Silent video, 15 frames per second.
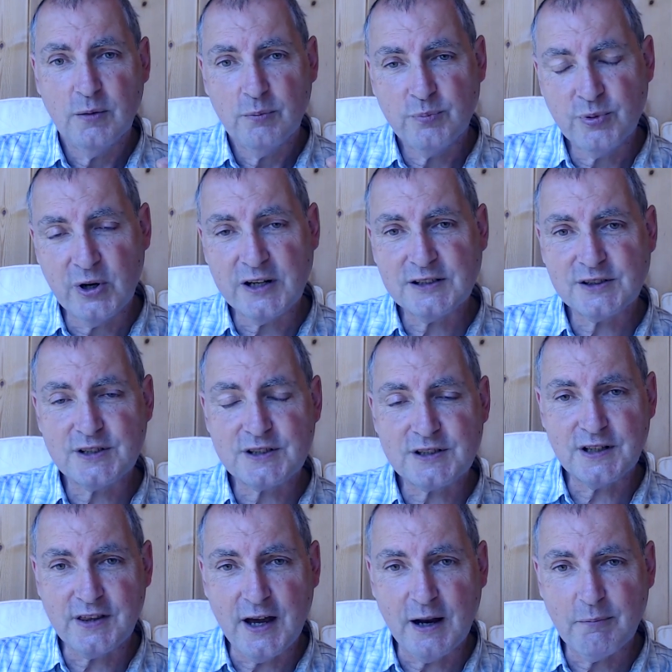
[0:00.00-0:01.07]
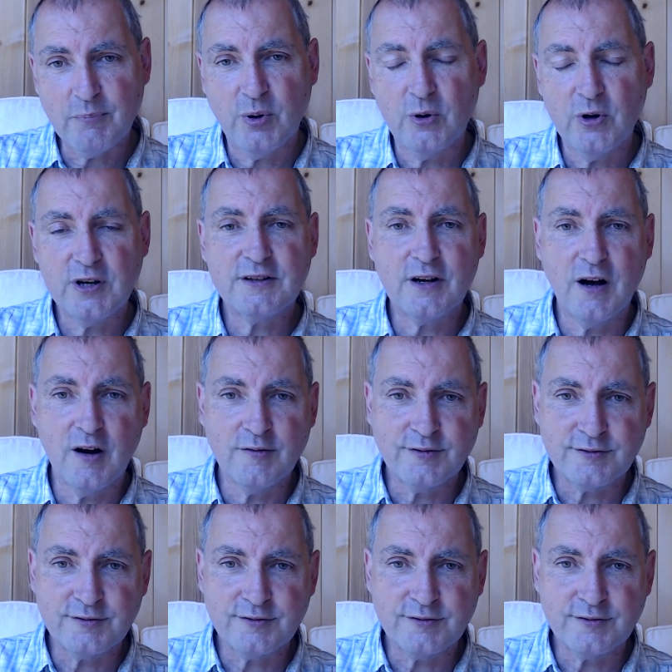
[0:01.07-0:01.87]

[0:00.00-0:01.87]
brings us that point of